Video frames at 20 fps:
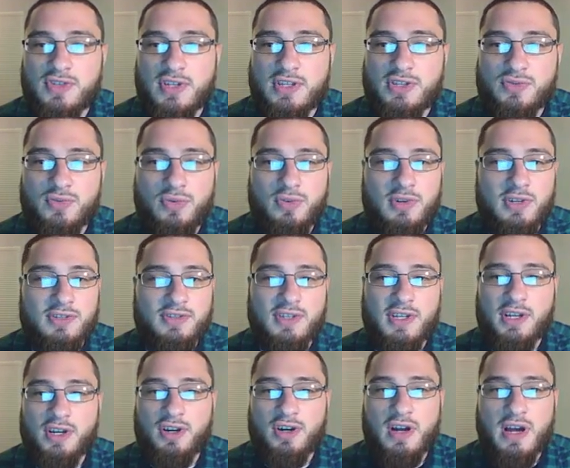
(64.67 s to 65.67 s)
or sense
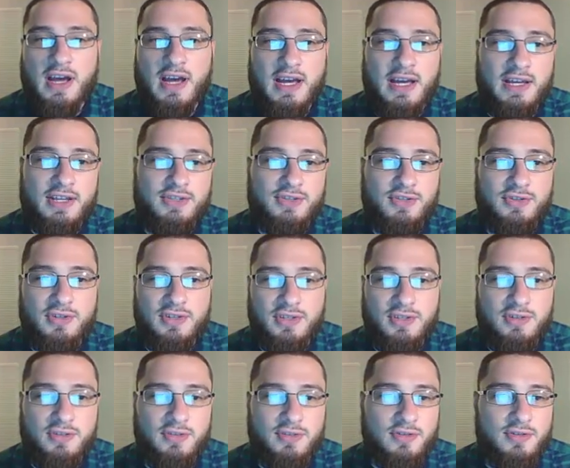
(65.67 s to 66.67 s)
organs like our eyes or
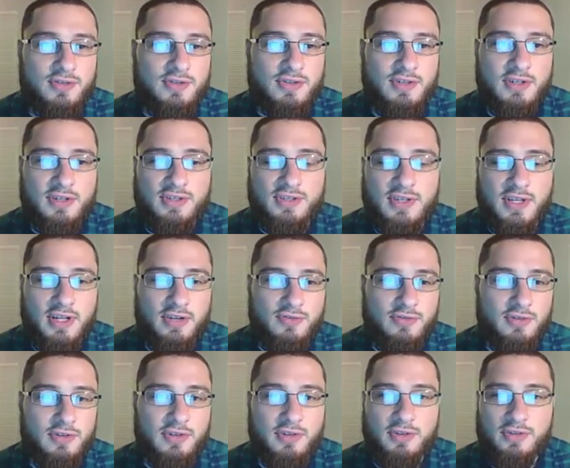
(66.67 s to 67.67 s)
ears and
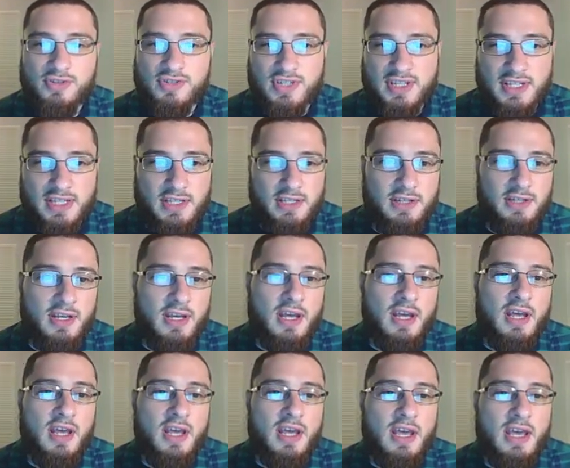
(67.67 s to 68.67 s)
etc. or skin.
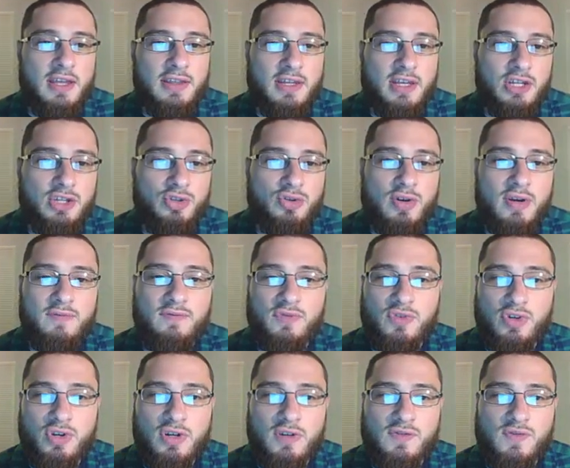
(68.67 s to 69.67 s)
And then you
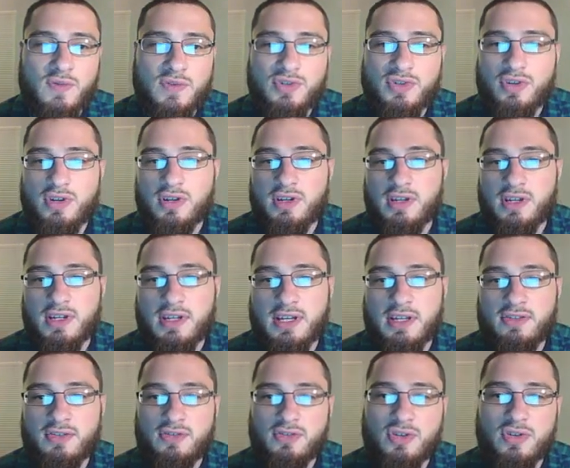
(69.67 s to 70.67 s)
have nerves, which are going to
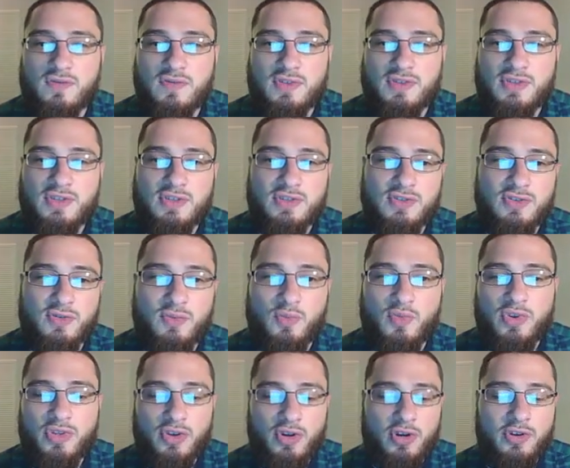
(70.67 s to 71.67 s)
connect the nervous
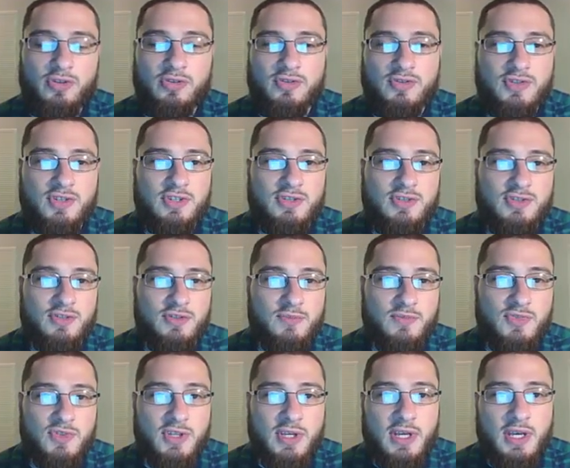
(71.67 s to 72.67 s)
system with other
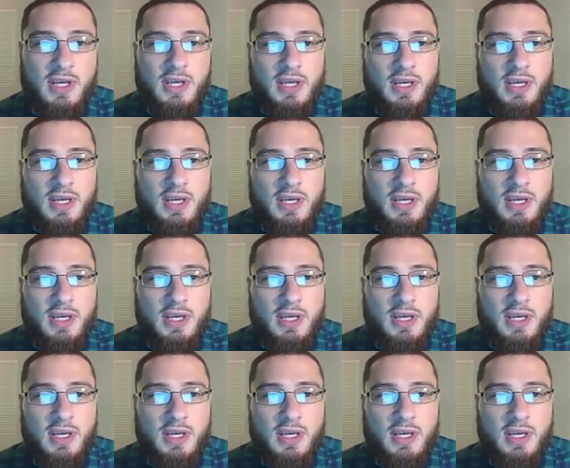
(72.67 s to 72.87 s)
systems.